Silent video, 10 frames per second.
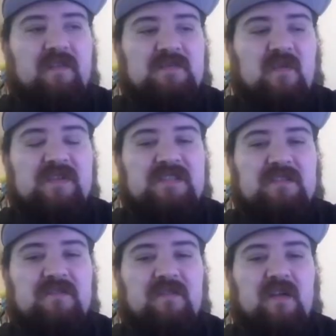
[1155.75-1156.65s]
there's moments in
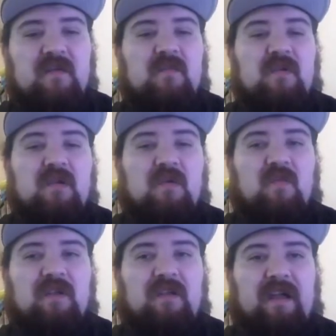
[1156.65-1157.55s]
the film
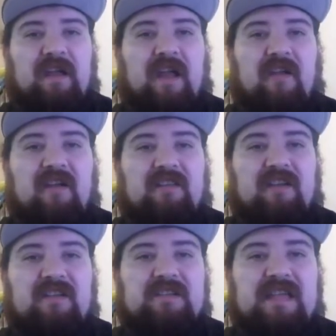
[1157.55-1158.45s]
where a
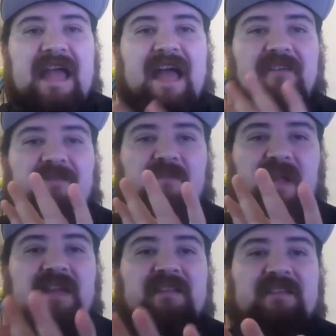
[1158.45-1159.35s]
character is half
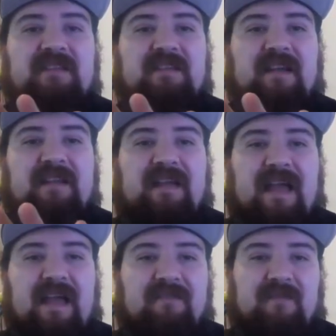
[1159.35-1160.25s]
painting and
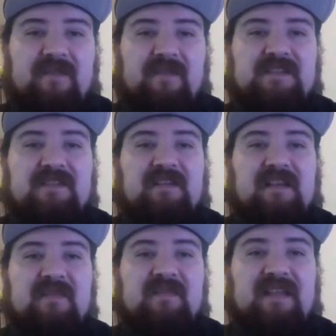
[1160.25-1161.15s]
half a physical
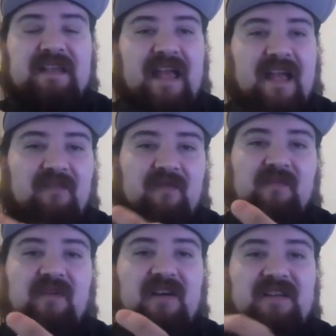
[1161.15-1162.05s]
element like half of a
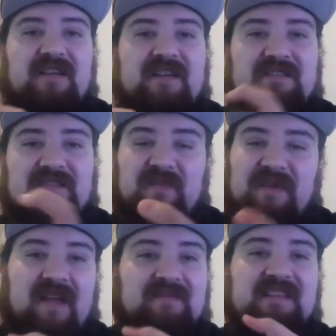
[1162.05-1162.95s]
body is the
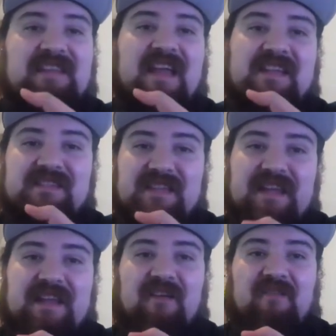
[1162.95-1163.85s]
perhaps the legs
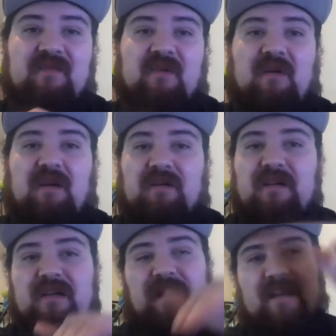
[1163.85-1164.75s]
sticking out from the wall
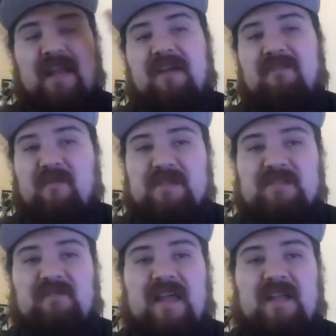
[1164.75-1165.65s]
and half of it
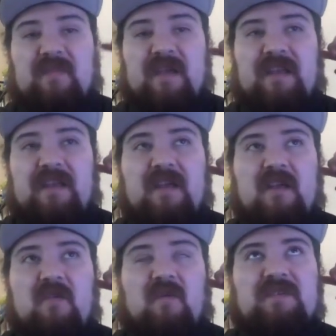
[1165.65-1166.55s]
is flat painting
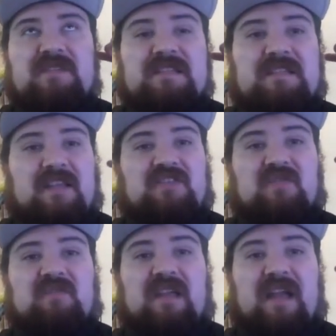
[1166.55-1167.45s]
what was the
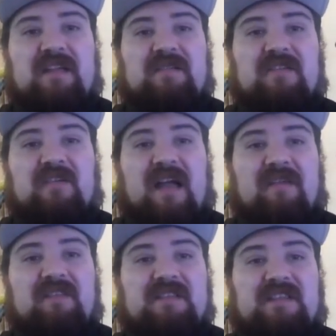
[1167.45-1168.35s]
intention behind you know
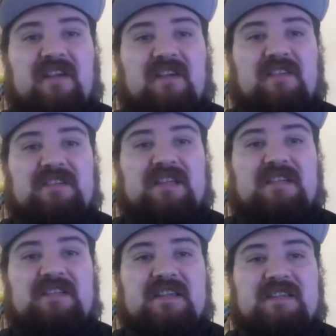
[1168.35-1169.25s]
having these characters
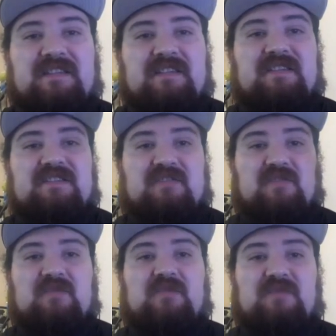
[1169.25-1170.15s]
exist in these
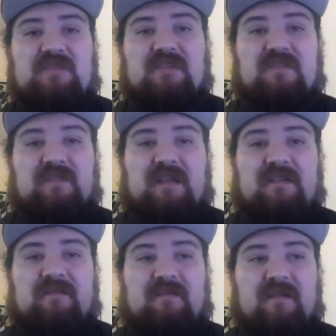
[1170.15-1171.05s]
two sort of like